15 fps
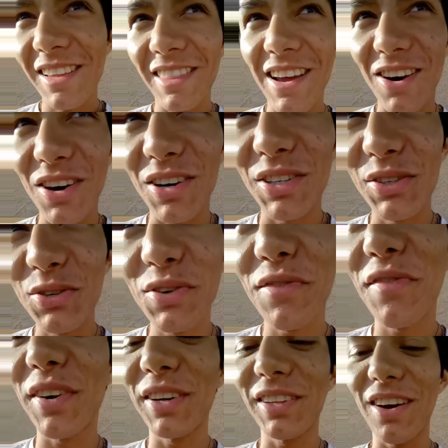That cartoon
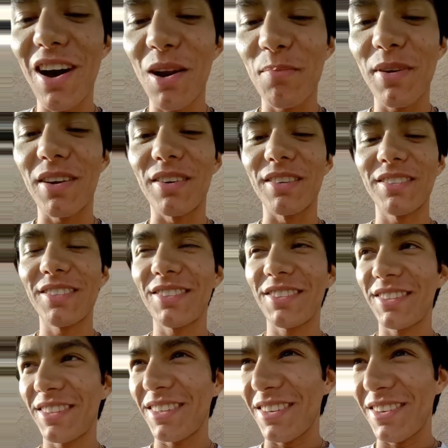Fairly Odd
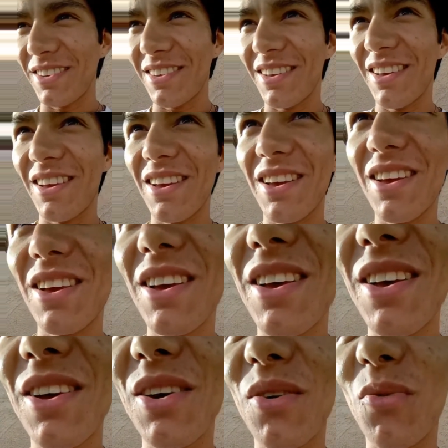Parents,
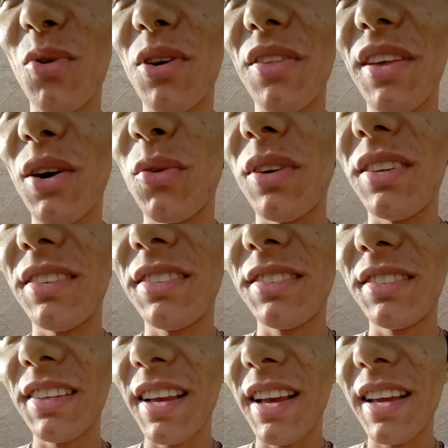where they would
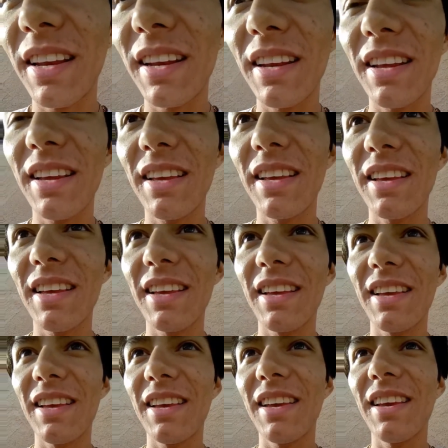send
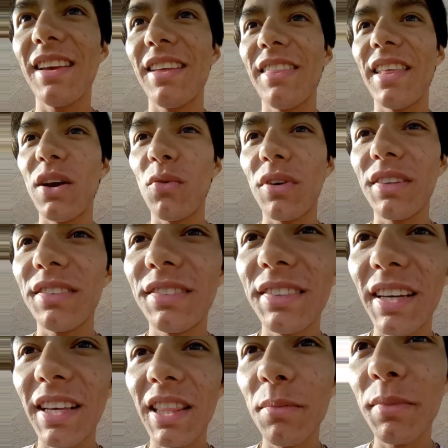
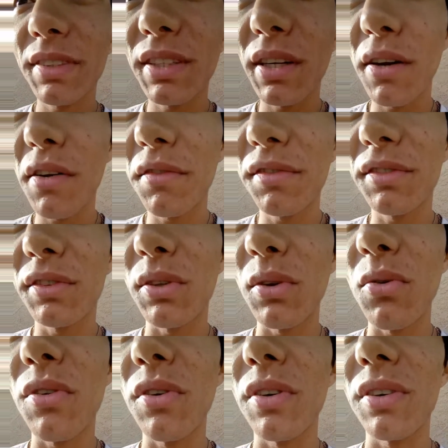themselves through